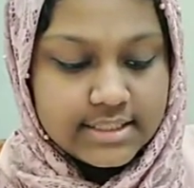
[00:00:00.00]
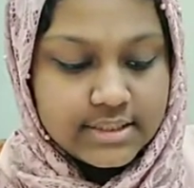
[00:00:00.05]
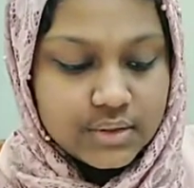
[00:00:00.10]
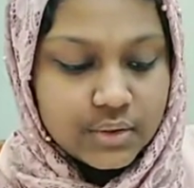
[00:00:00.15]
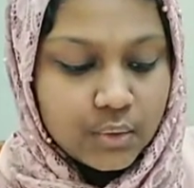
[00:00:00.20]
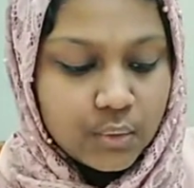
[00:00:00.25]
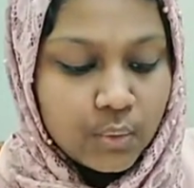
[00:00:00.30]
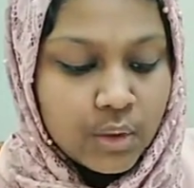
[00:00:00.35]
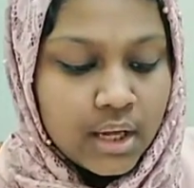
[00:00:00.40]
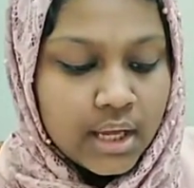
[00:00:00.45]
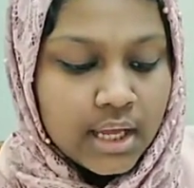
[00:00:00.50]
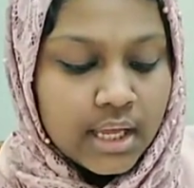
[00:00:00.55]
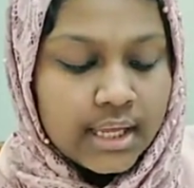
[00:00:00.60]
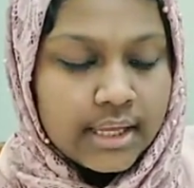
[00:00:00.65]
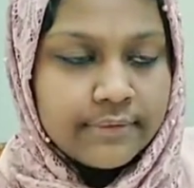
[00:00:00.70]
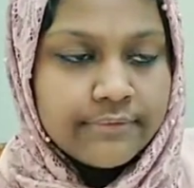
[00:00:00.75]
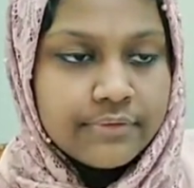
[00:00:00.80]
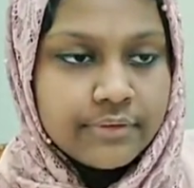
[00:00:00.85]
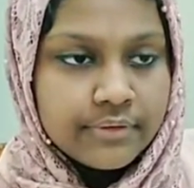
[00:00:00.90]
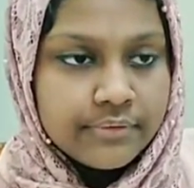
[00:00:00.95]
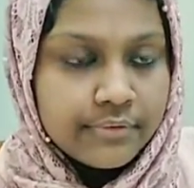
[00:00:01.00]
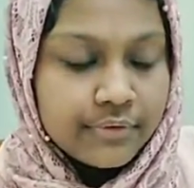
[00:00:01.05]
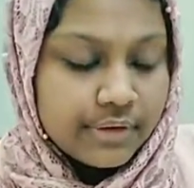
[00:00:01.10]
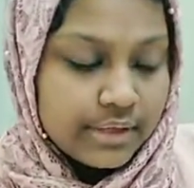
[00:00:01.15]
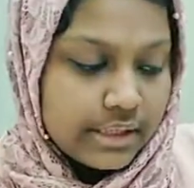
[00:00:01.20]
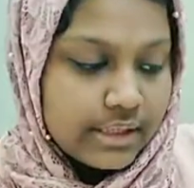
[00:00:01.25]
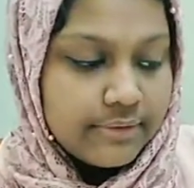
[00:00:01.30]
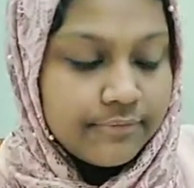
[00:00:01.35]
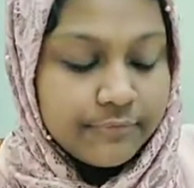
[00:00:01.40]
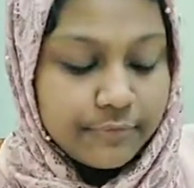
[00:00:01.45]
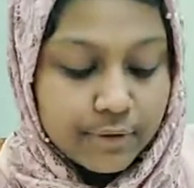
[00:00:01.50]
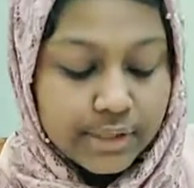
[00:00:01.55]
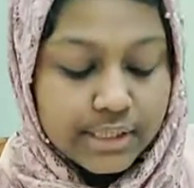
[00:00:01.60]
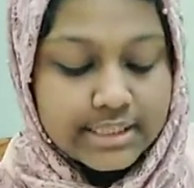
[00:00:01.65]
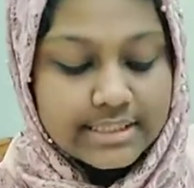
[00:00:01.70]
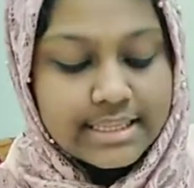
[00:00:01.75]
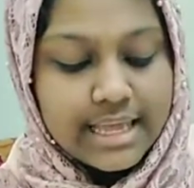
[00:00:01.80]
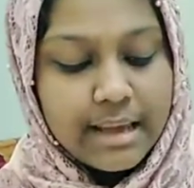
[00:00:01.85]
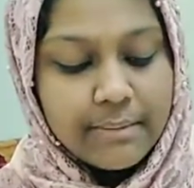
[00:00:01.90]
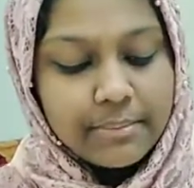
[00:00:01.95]
So if for
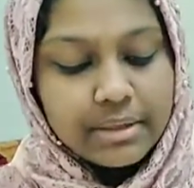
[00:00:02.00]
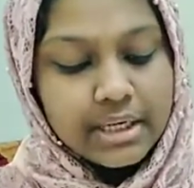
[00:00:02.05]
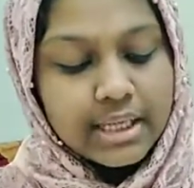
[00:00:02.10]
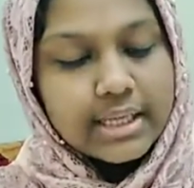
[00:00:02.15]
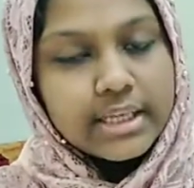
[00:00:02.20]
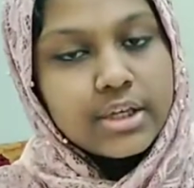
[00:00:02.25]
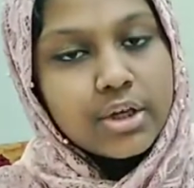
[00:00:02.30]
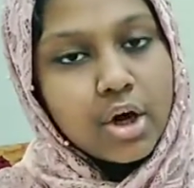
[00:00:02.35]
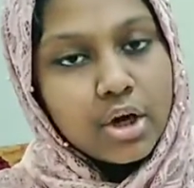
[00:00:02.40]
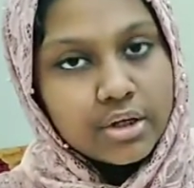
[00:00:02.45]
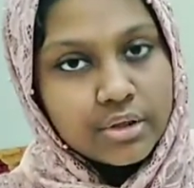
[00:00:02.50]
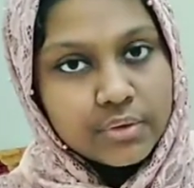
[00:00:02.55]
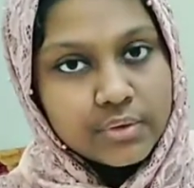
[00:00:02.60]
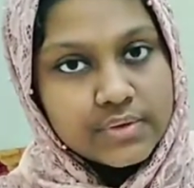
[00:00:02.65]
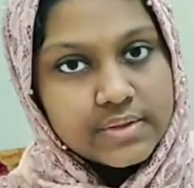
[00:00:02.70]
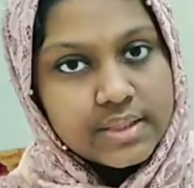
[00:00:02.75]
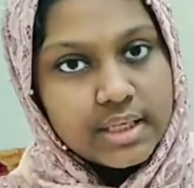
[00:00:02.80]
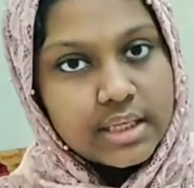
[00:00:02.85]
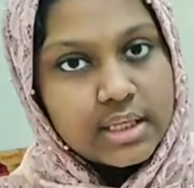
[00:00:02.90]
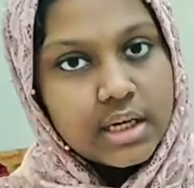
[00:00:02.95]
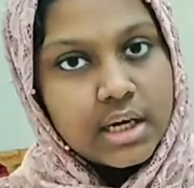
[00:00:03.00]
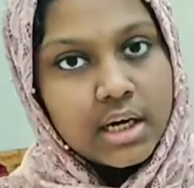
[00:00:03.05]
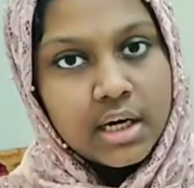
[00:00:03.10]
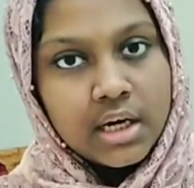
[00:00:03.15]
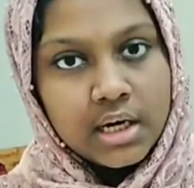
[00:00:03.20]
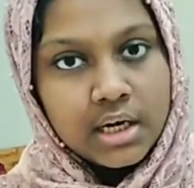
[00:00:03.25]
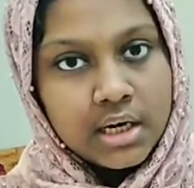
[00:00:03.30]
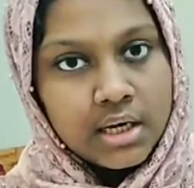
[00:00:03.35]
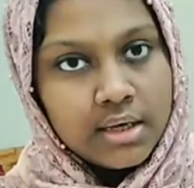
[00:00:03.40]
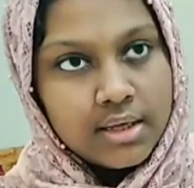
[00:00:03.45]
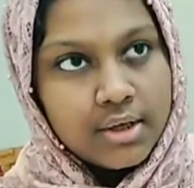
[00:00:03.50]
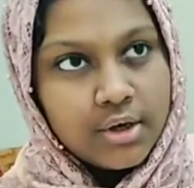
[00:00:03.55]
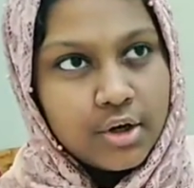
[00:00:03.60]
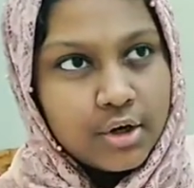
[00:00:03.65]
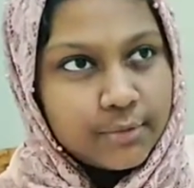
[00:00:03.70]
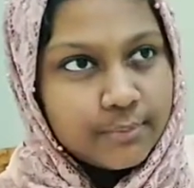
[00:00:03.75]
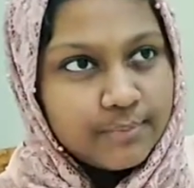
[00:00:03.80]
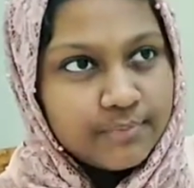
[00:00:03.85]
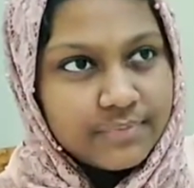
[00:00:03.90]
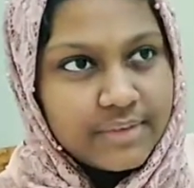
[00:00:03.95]
example you're using
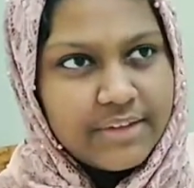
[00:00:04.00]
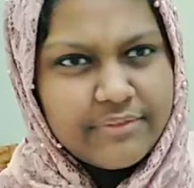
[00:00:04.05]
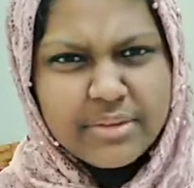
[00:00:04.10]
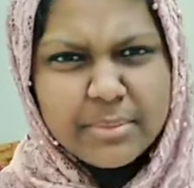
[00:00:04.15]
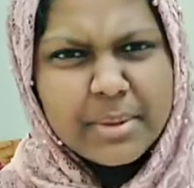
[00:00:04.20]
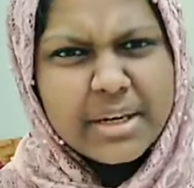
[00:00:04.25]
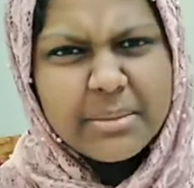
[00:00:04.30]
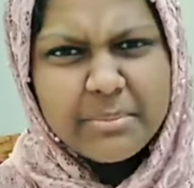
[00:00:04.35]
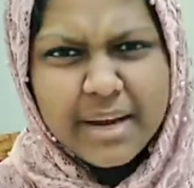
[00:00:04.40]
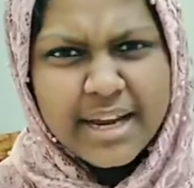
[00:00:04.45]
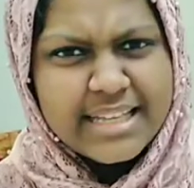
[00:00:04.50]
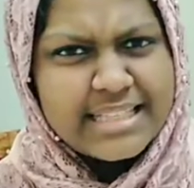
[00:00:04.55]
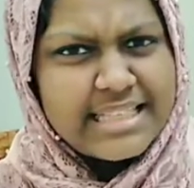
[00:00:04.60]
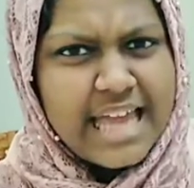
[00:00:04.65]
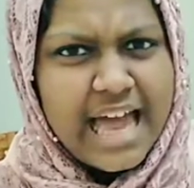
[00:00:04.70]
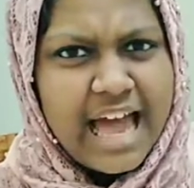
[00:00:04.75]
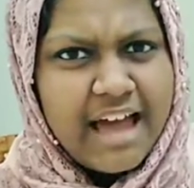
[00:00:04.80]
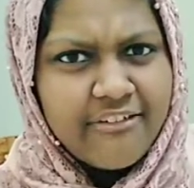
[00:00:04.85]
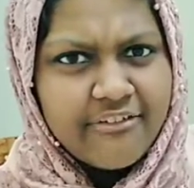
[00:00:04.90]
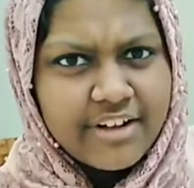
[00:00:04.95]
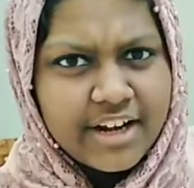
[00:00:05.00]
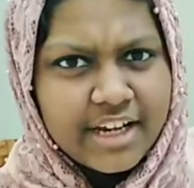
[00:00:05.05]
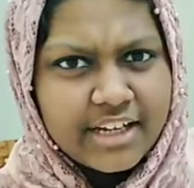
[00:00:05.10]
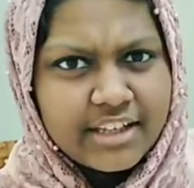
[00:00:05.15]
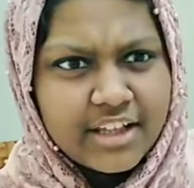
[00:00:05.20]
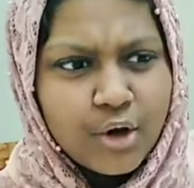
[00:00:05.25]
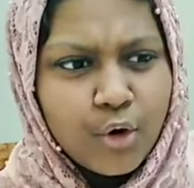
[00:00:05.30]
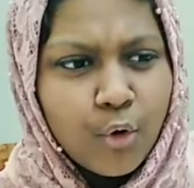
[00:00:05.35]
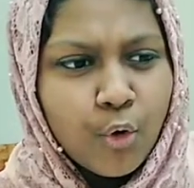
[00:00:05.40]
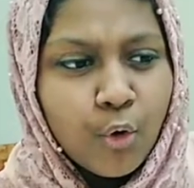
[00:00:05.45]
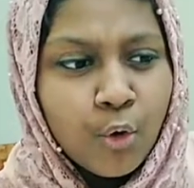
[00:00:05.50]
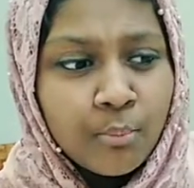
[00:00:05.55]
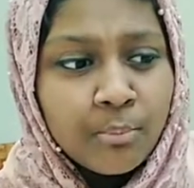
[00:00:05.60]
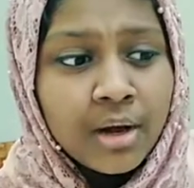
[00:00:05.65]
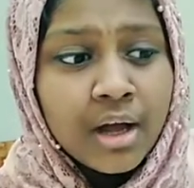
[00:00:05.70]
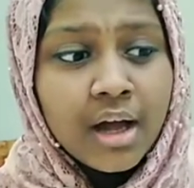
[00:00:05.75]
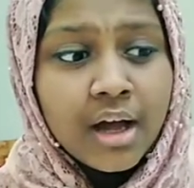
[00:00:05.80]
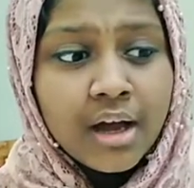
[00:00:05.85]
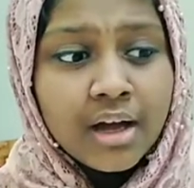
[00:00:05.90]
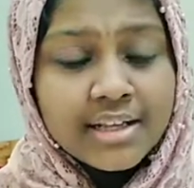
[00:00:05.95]
everybody might have the
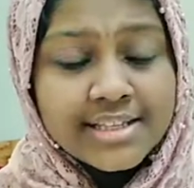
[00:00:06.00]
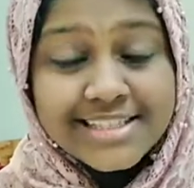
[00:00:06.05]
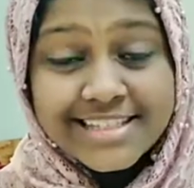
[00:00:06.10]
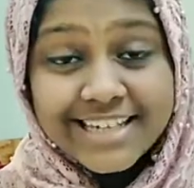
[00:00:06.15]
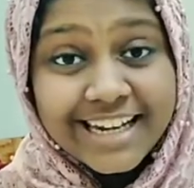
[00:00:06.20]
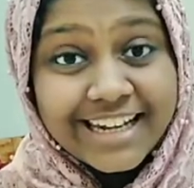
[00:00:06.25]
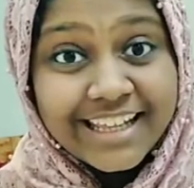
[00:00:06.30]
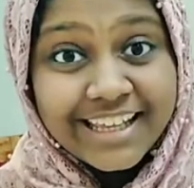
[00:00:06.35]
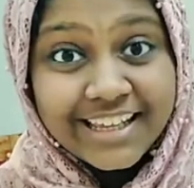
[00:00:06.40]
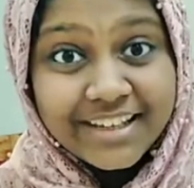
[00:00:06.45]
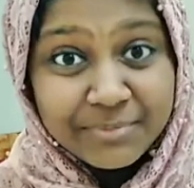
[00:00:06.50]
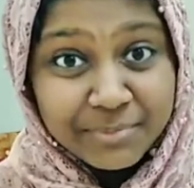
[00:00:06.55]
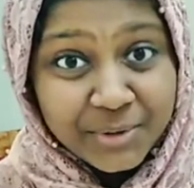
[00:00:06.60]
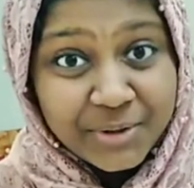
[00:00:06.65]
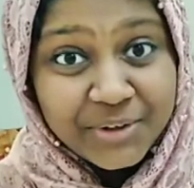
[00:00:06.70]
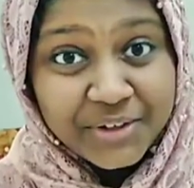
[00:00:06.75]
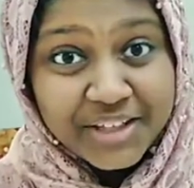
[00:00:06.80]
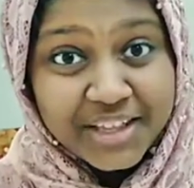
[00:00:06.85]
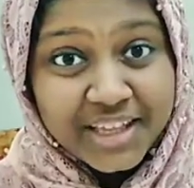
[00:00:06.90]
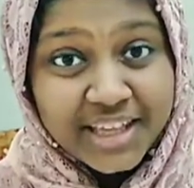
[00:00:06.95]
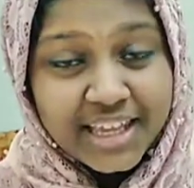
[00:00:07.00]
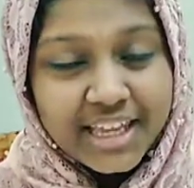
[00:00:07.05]
home study book.